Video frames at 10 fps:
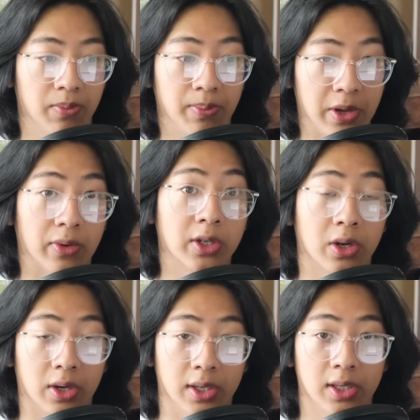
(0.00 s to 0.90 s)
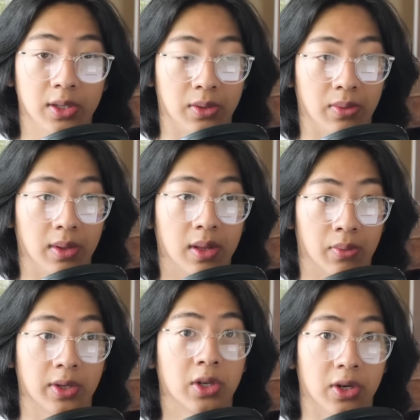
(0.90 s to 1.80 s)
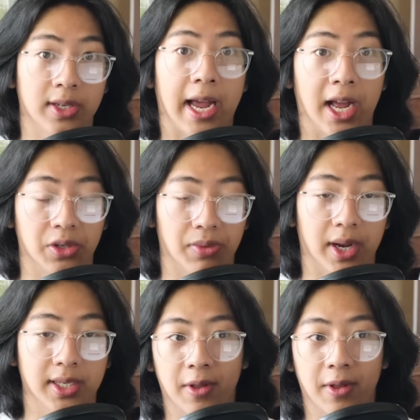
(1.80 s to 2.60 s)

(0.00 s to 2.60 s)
be returned to the return to address.